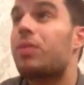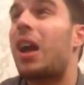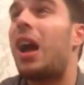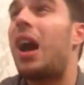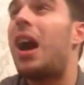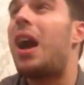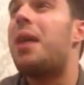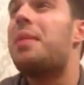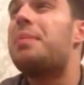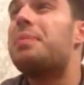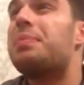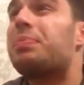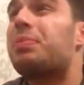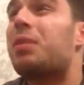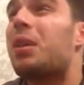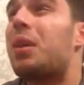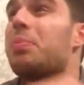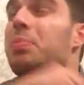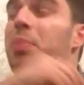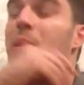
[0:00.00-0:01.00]

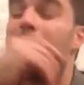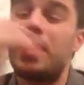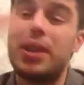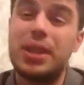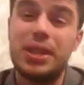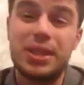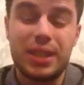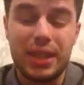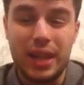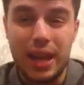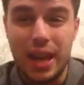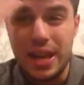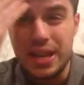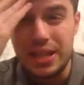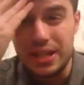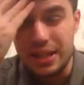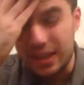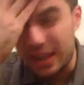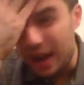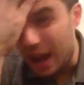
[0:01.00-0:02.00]
But on this
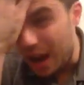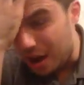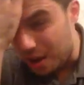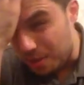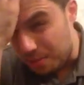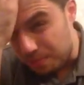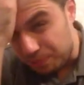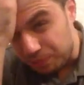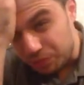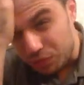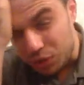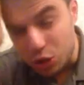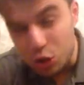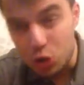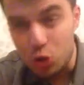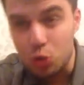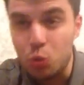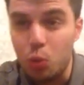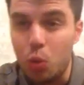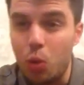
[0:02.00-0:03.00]
occasion, Callum
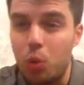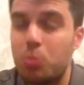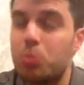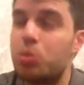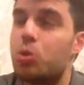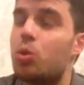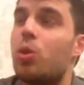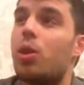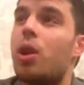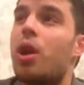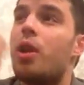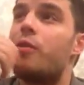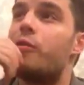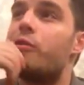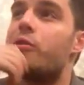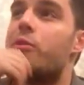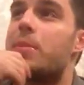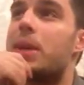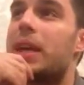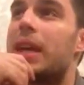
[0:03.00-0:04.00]
swarms all
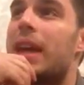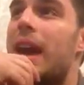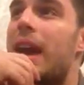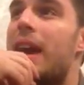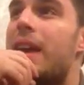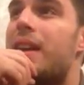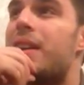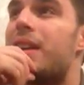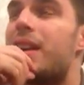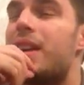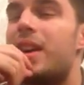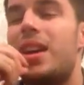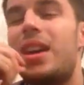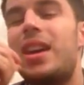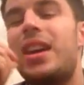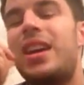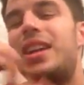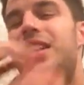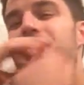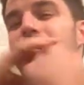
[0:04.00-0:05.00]
over him again.
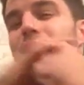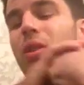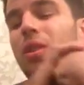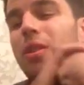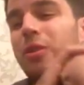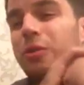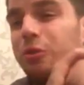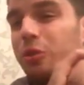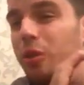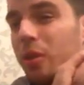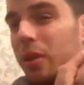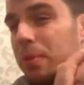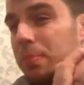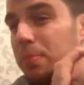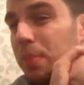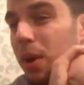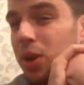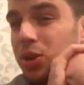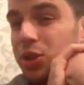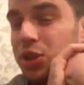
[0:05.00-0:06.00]
He's kind of throwing
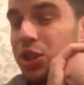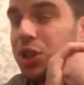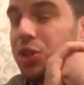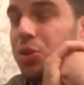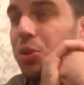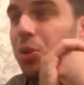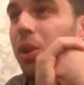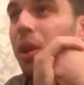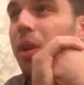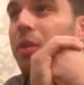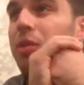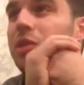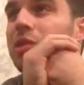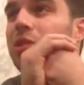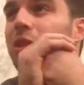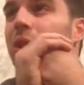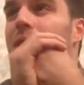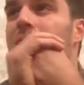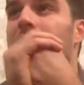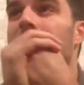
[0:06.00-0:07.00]
punches all over
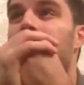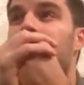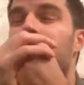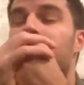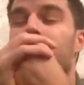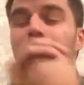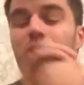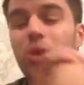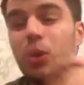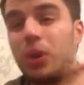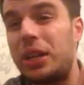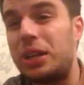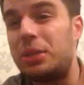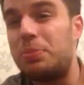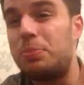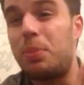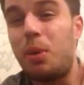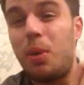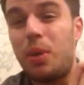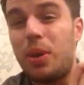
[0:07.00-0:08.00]
Rocky to Rocky's
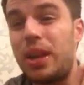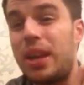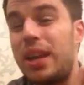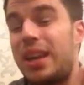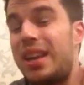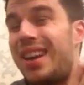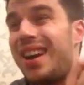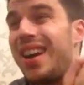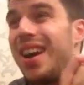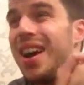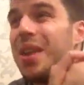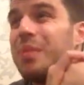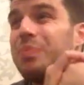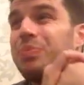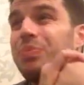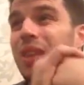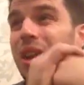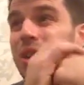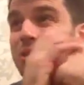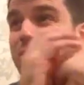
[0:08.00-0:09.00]
body,
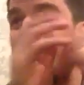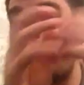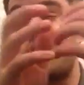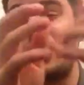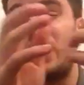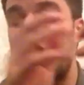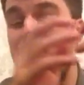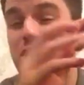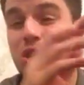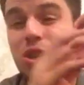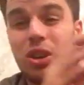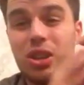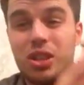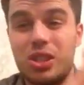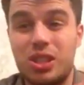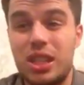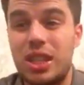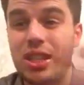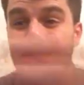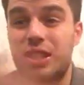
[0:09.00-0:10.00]
and Rocky just kind of
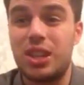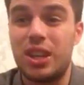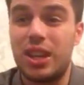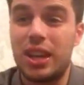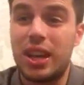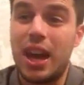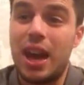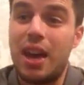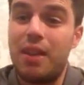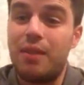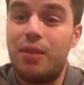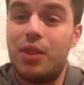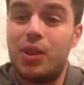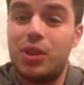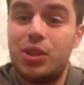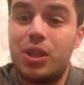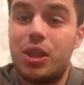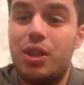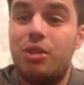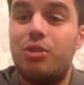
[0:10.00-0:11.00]
sinks to the
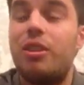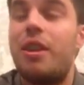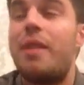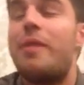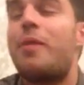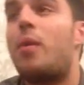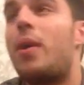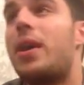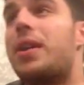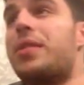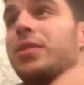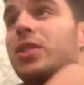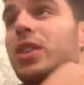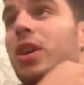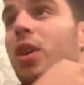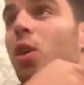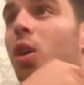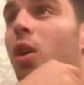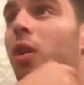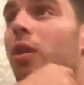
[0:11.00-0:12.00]
canvas, and the ref waves
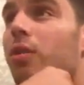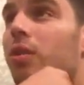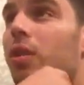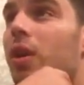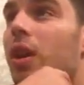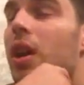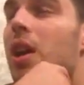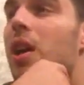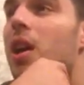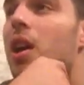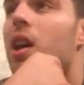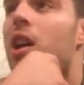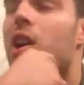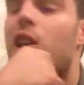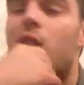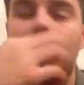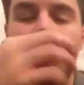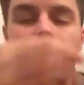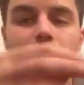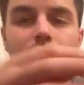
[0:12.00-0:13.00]
it off.
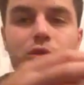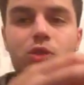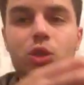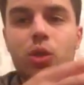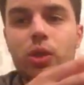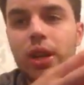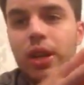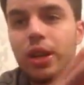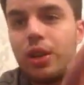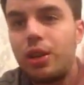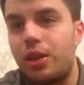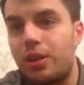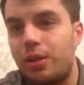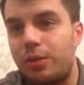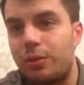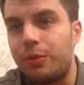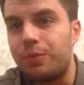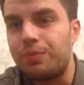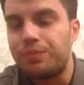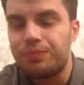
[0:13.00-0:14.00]
Look, Rocky could
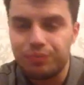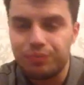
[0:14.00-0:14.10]
have